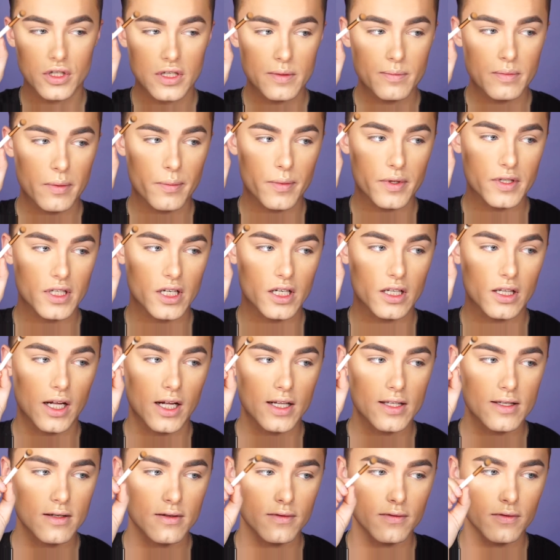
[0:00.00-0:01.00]
She's pigmented,
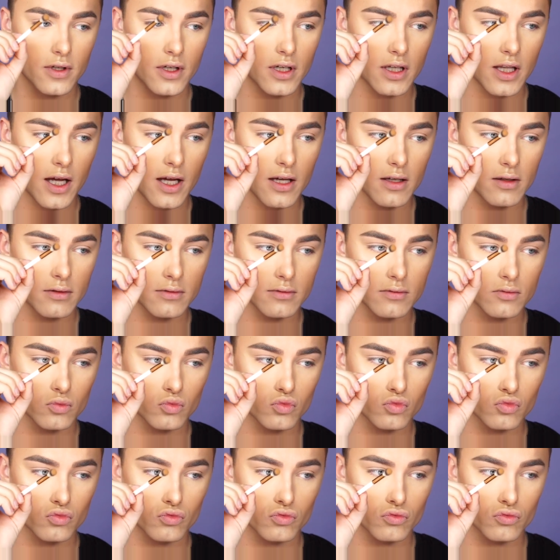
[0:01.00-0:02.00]
lots of, look at that.
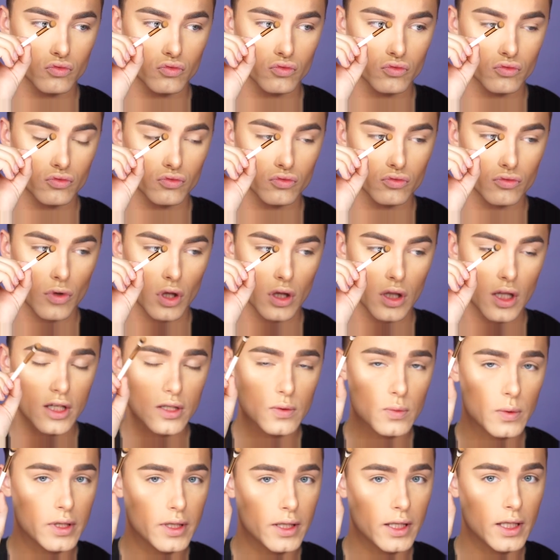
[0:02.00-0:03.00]

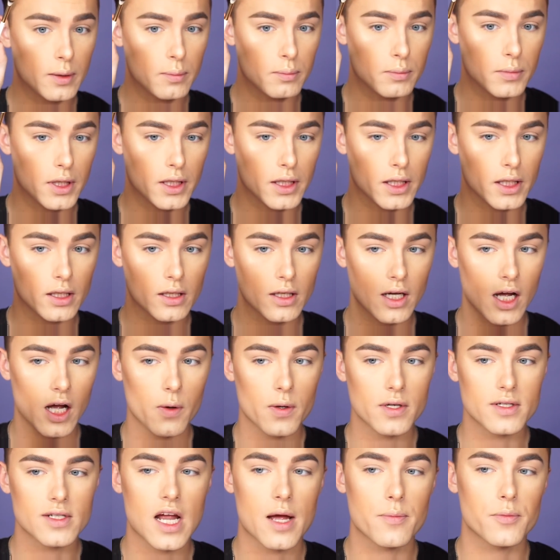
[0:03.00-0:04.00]
That's one dip, honey. I
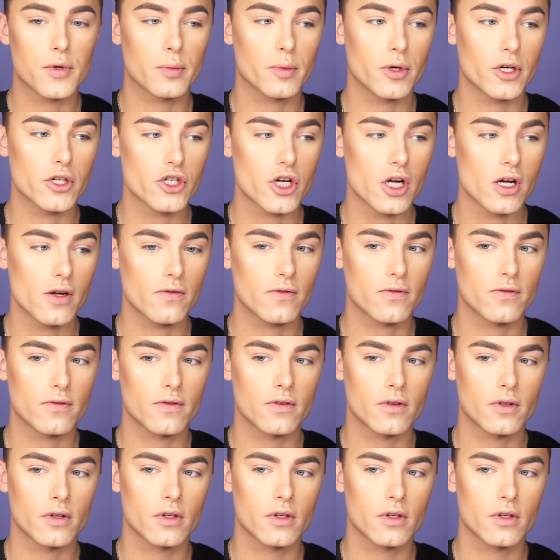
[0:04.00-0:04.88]
would tap your brush off.